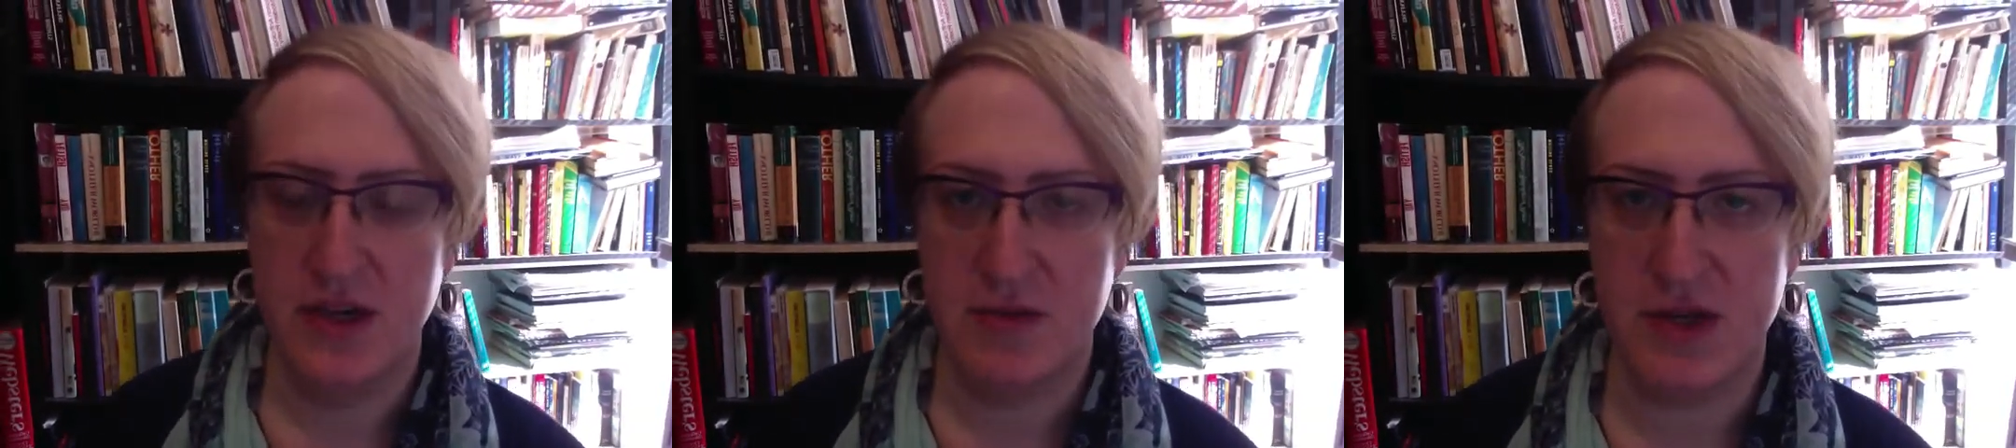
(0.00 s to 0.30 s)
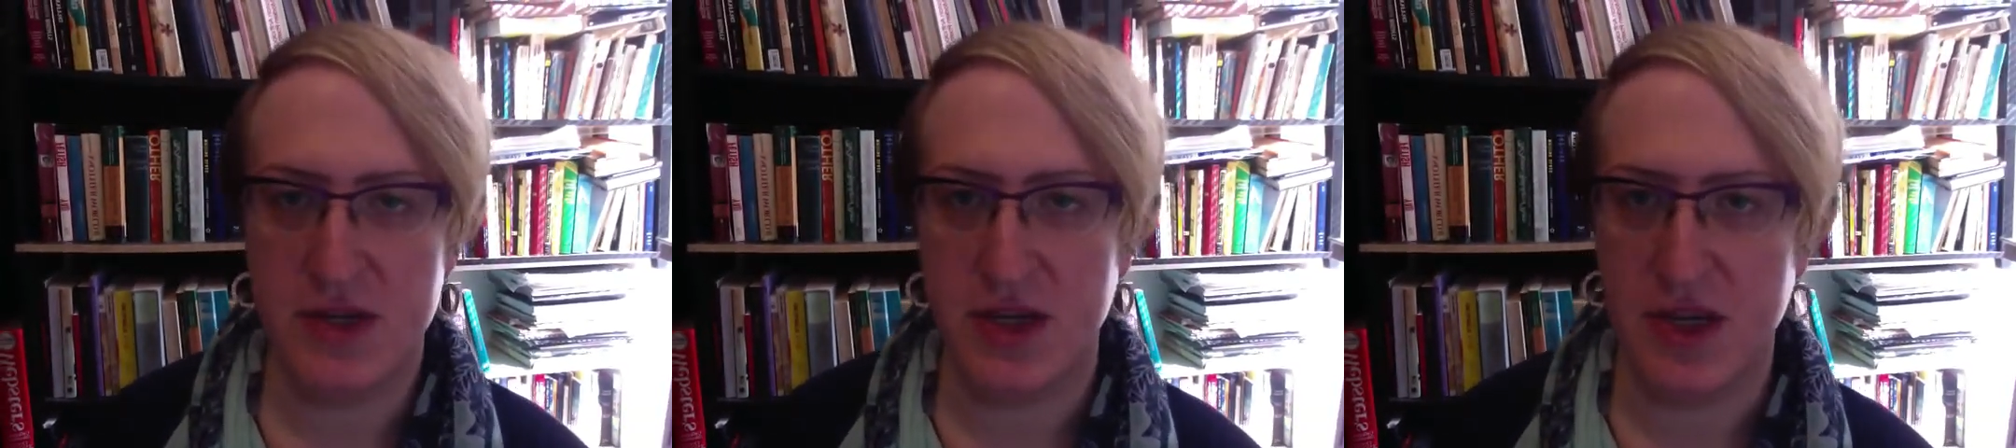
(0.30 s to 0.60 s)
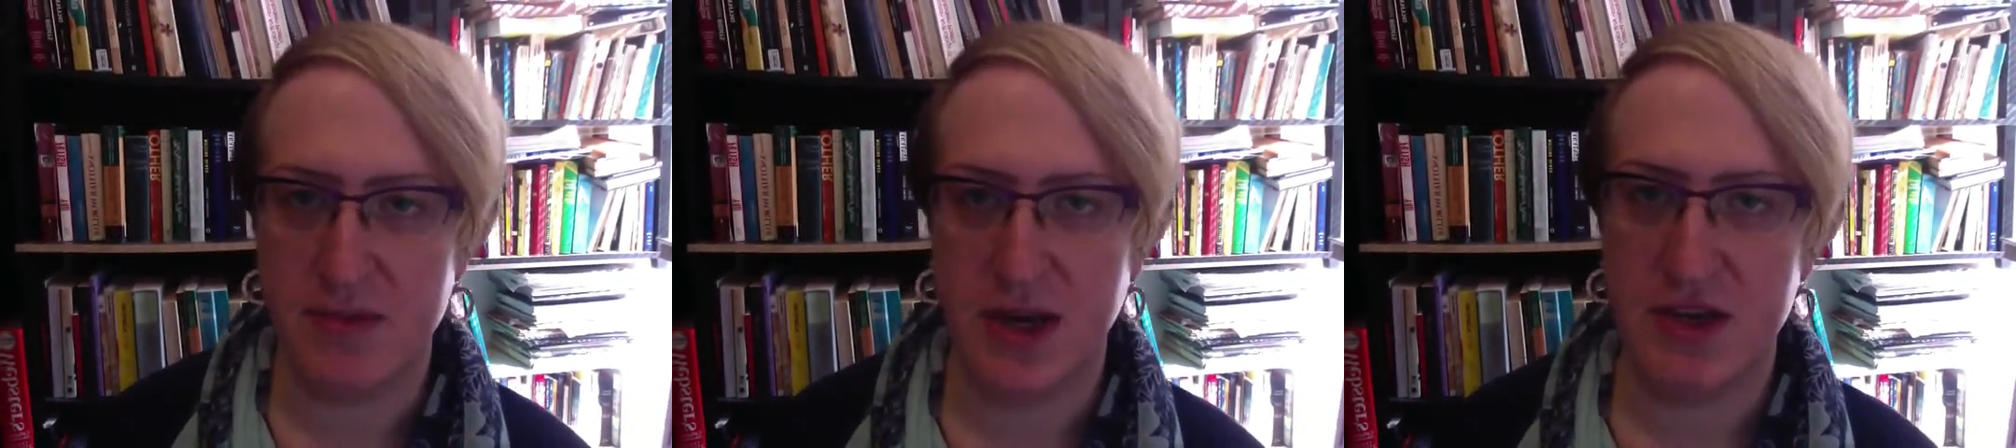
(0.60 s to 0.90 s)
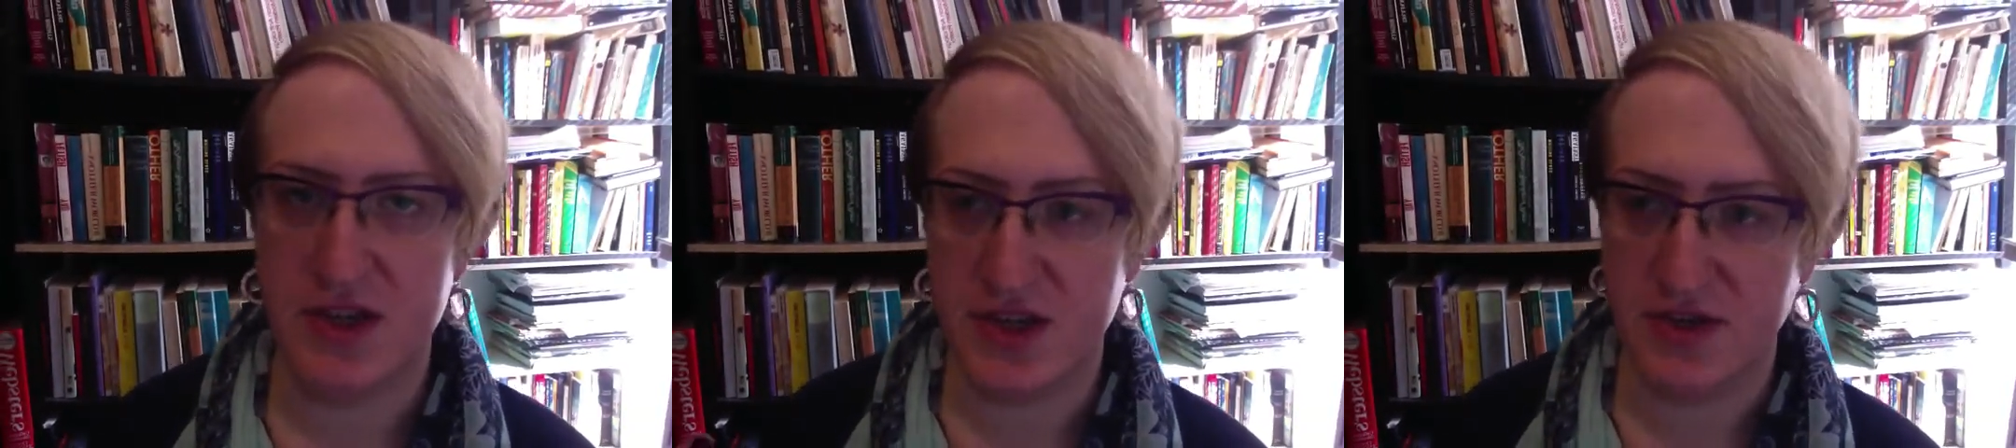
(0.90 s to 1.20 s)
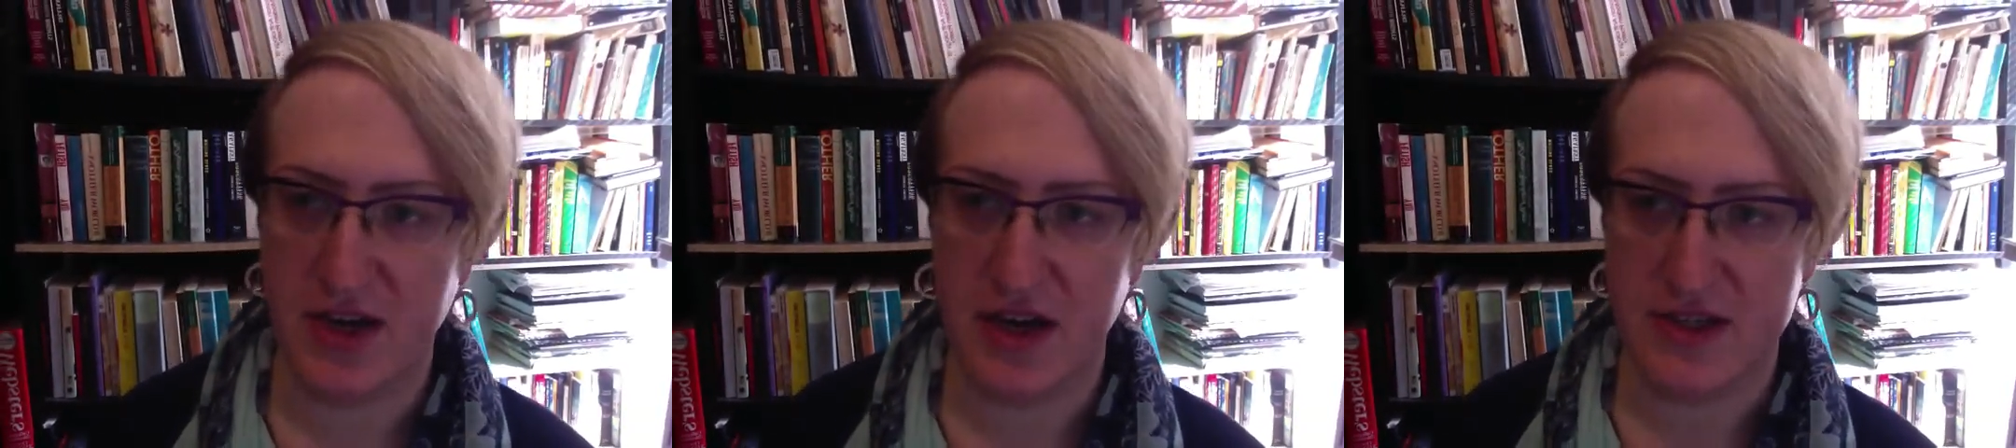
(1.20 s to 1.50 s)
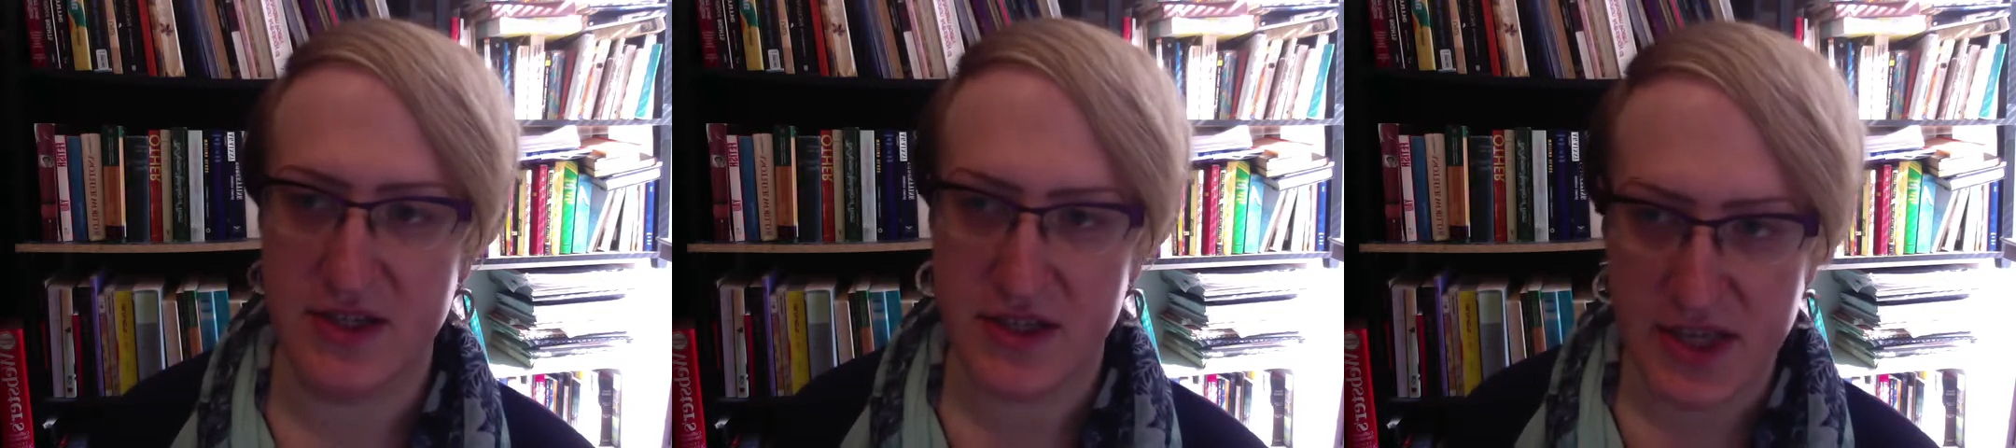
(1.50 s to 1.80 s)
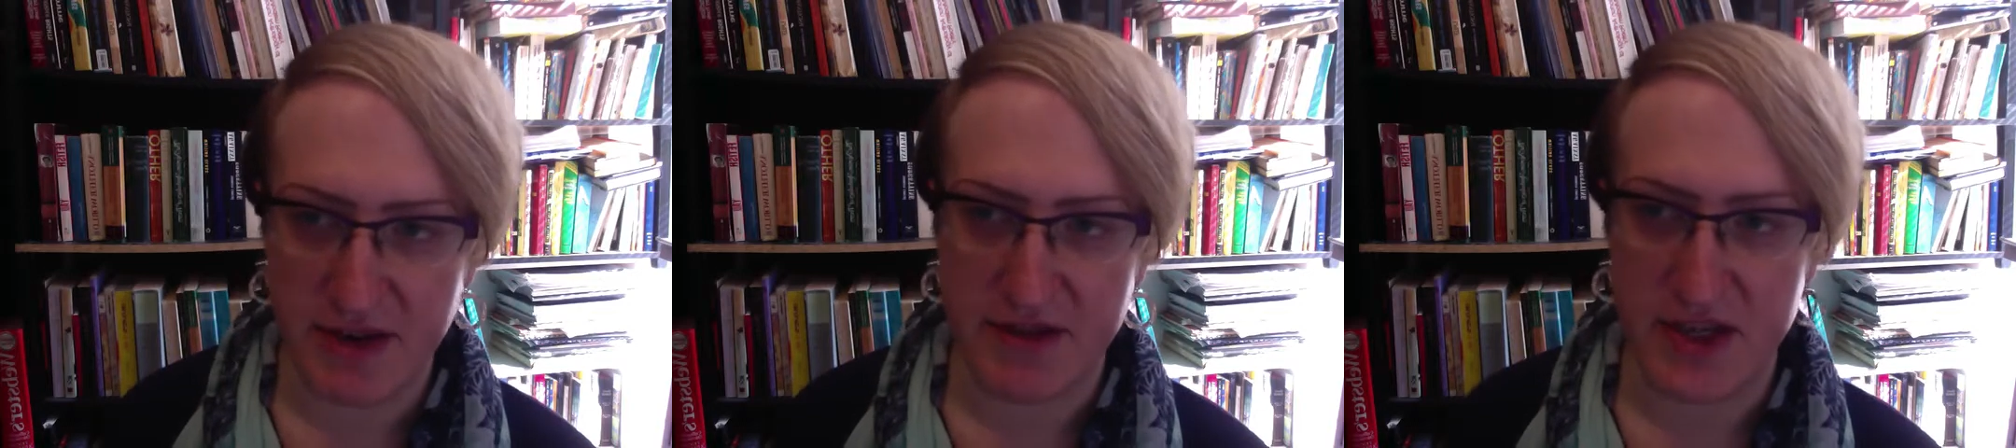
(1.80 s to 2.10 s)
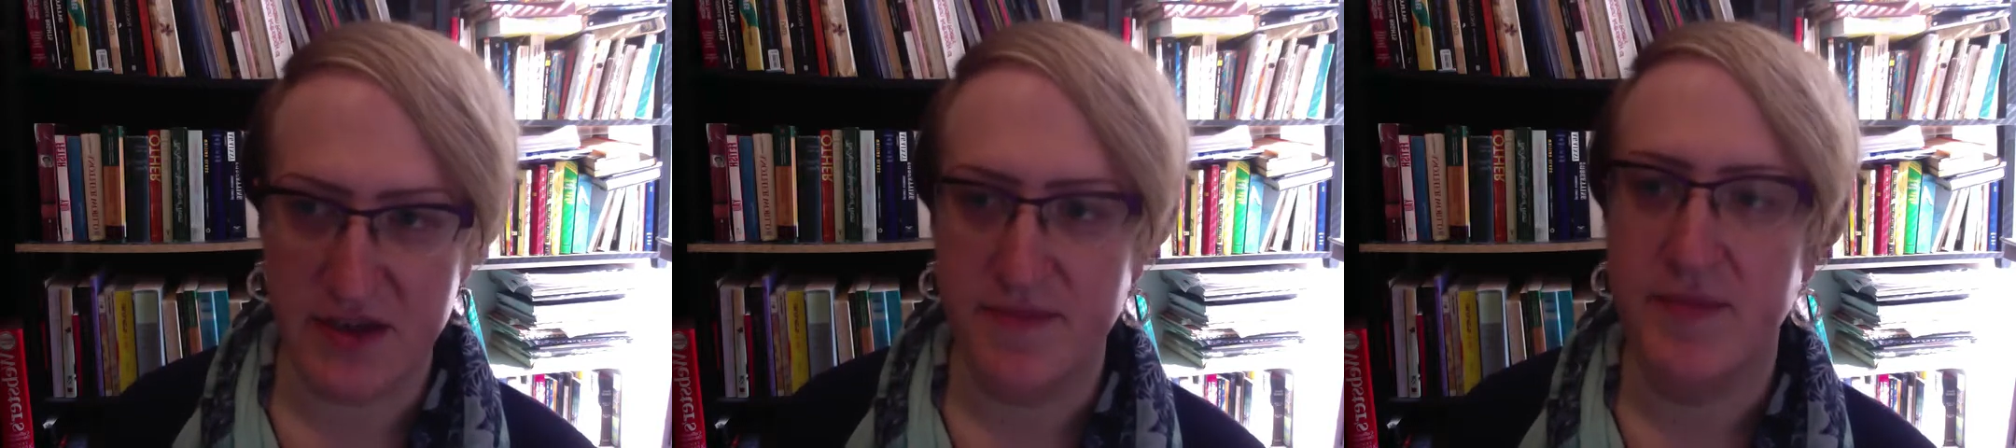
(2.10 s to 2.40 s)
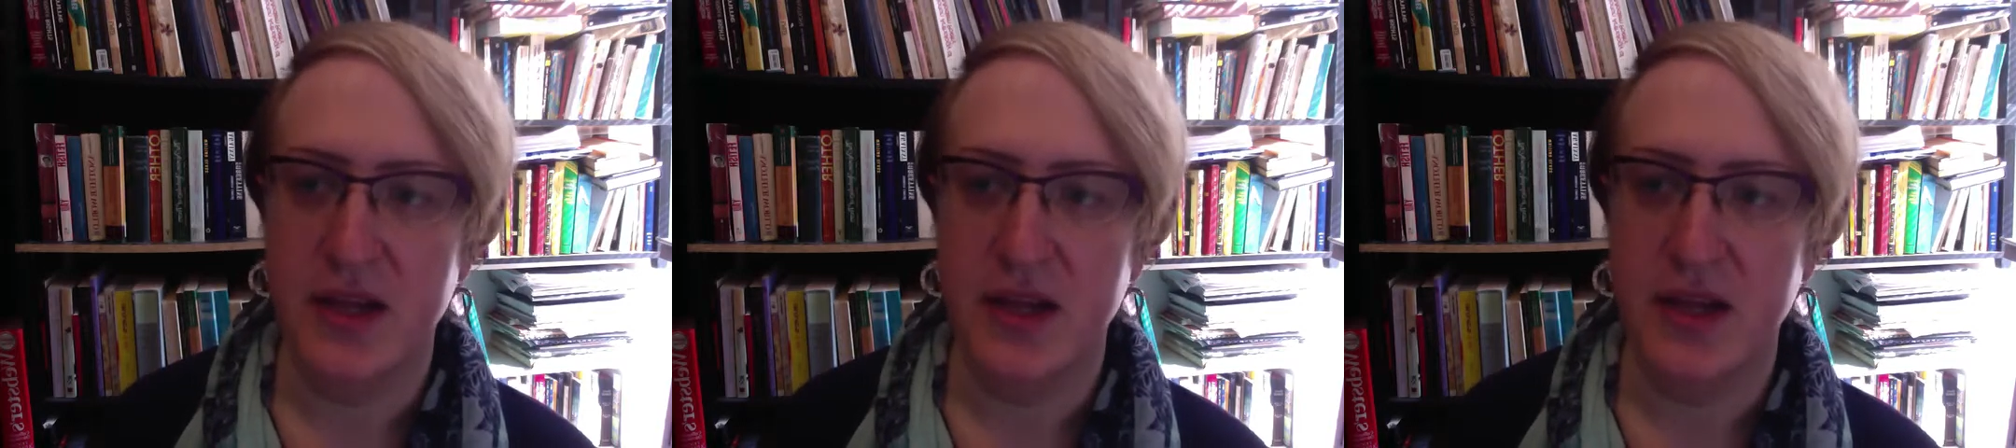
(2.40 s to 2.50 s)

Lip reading: which had come out in 2007,